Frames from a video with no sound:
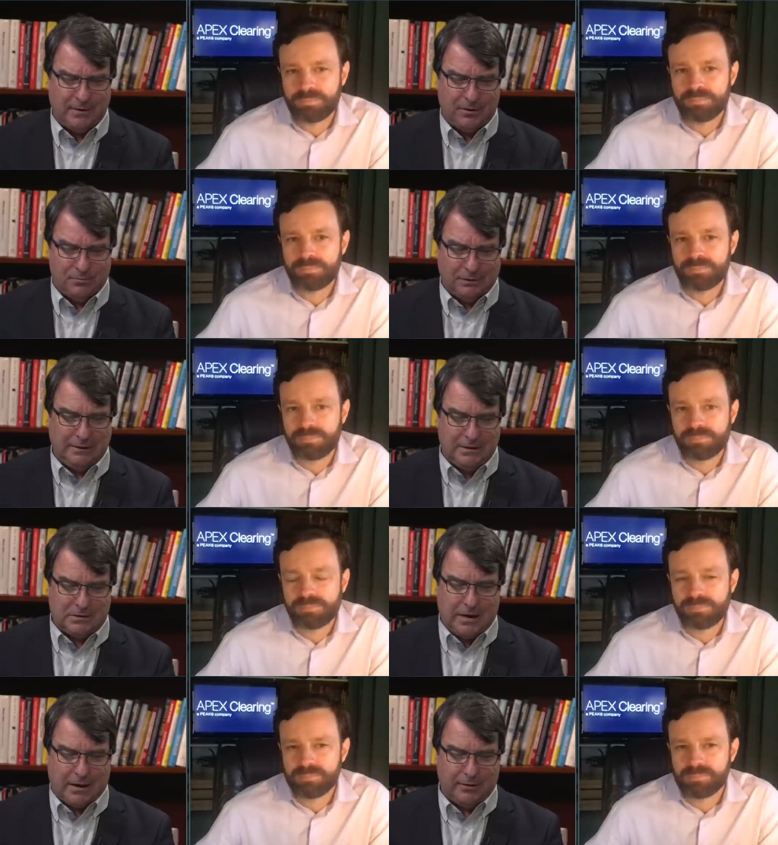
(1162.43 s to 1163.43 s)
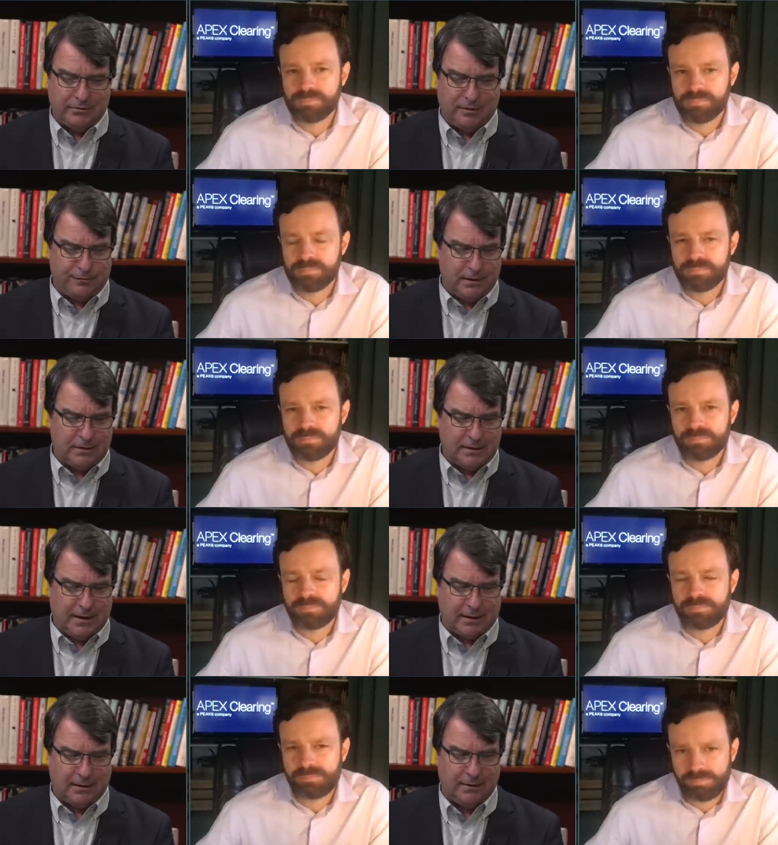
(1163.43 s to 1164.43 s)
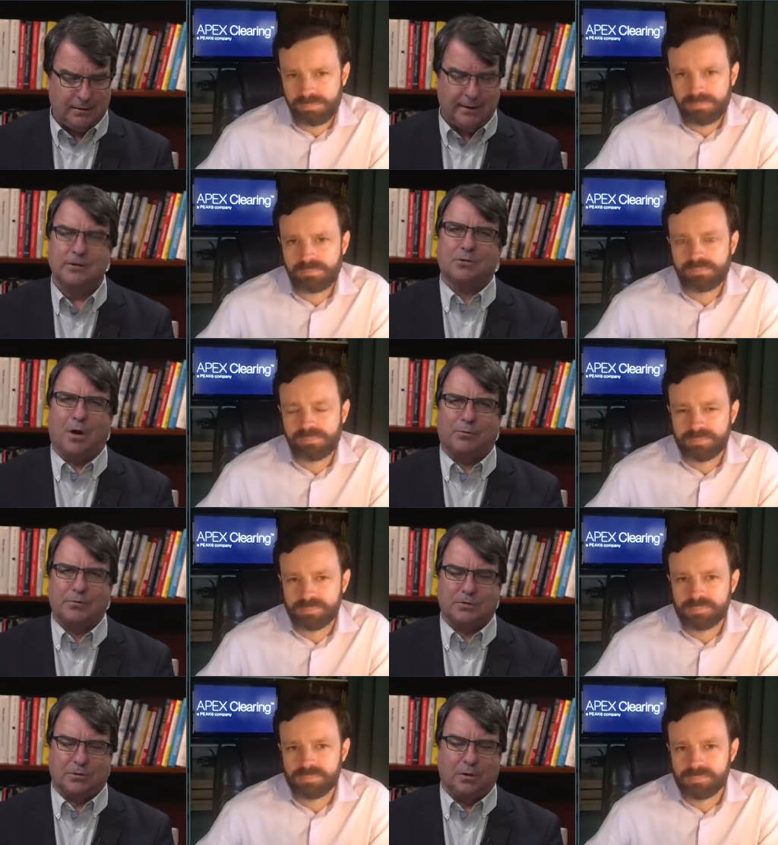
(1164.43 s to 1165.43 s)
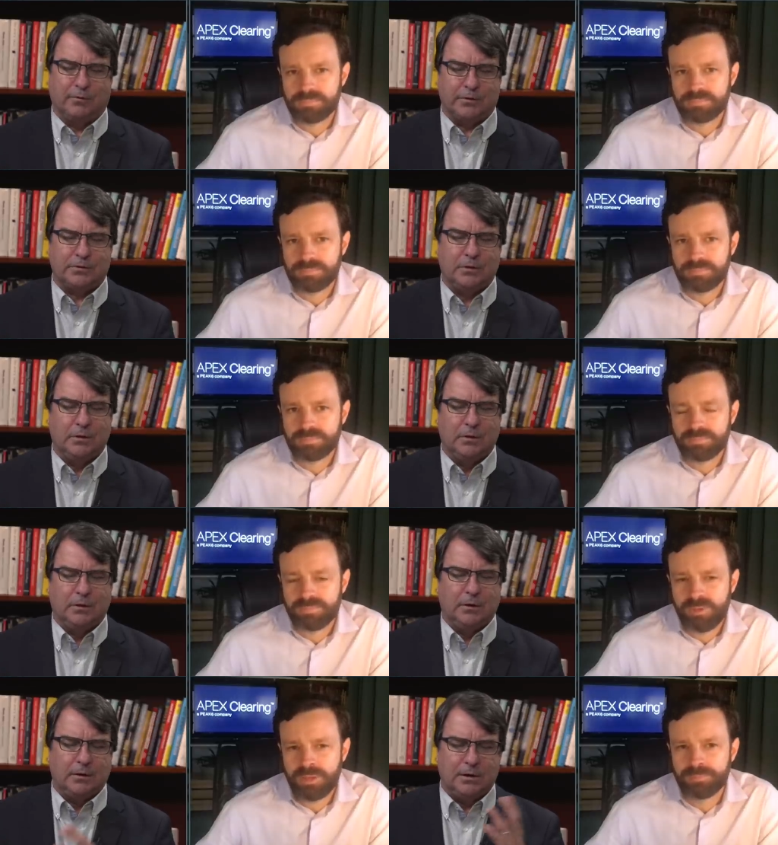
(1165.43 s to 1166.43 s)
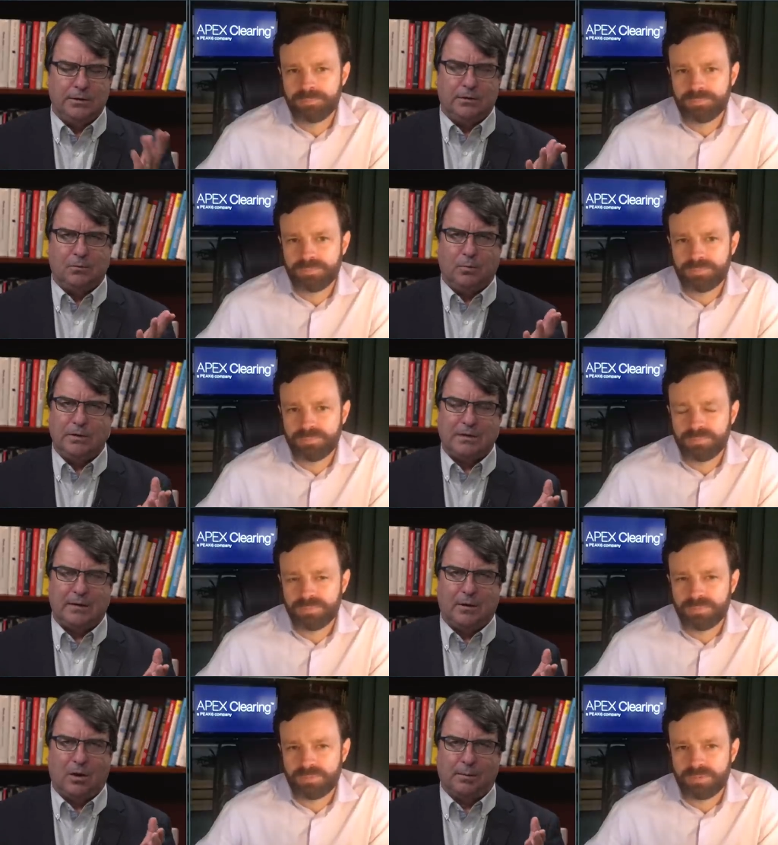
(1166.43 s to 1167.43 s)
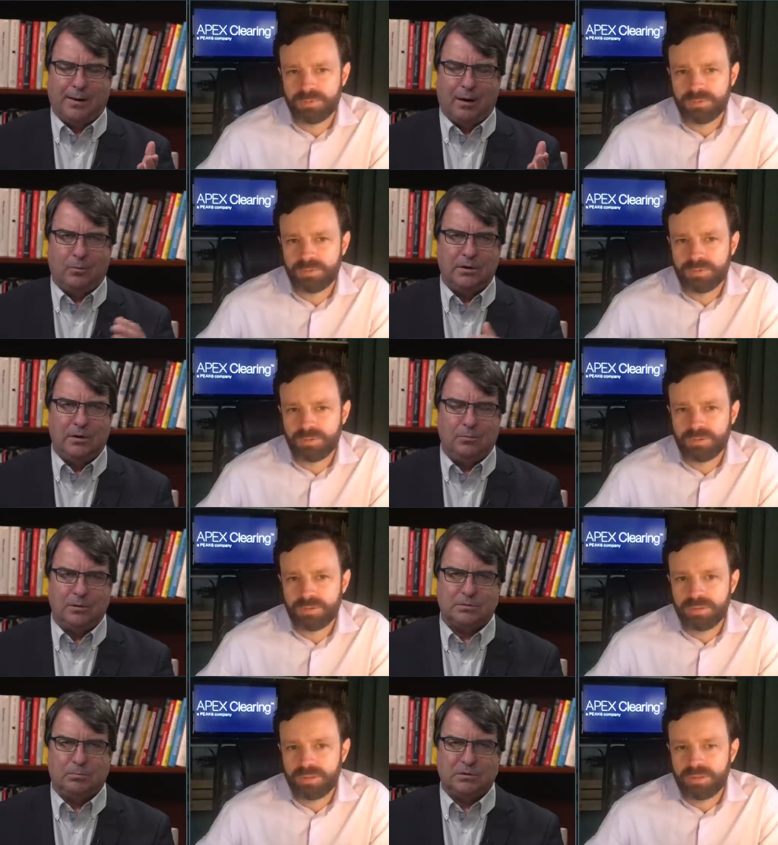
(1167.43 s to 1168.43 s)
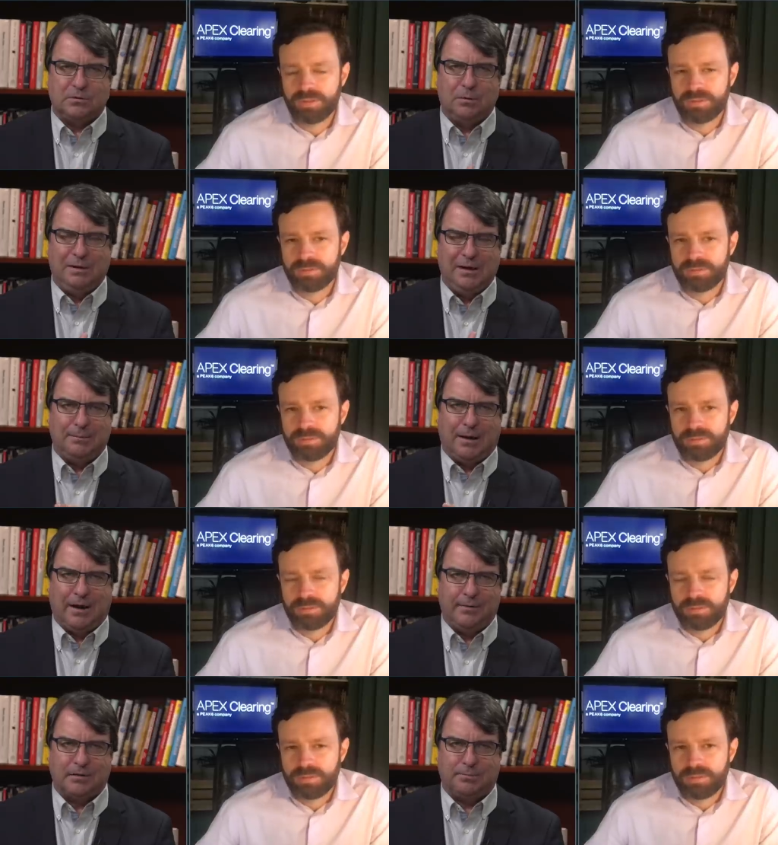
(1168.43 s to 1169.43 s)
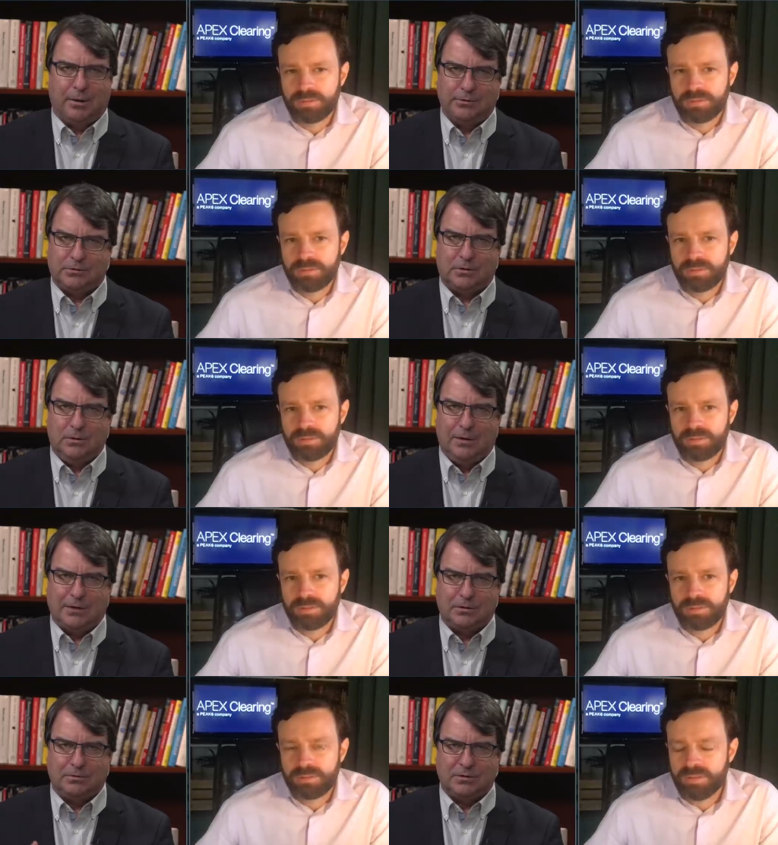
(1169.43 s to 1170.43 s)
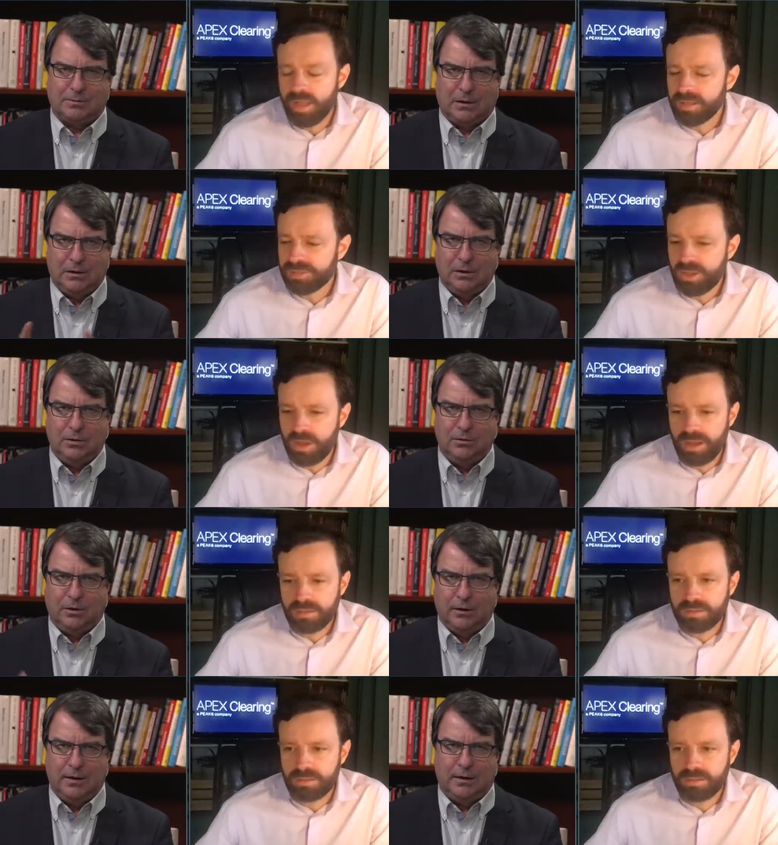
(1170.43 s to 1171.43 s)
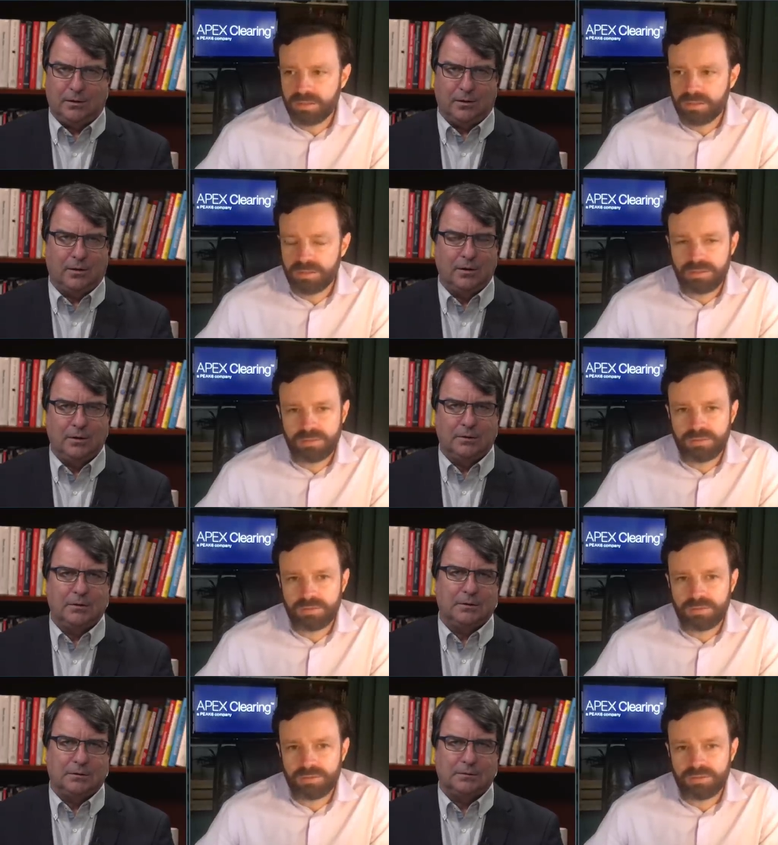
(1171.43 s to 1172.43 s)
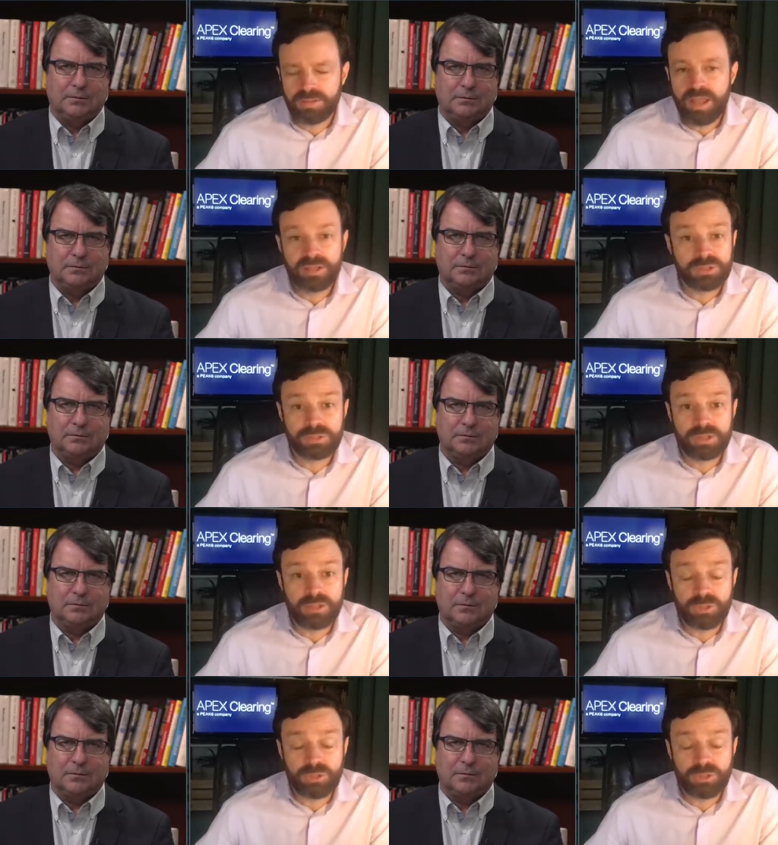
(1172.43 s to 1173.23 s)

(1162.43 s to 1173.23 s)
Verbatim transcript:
Speaker 1: release cycles to FinTech and software as a service. Yeah. What is that all about? What do you, what's, what's the meaning behind this post? You guys are doing something yeah, new, so unique, or? Yeah, it's to,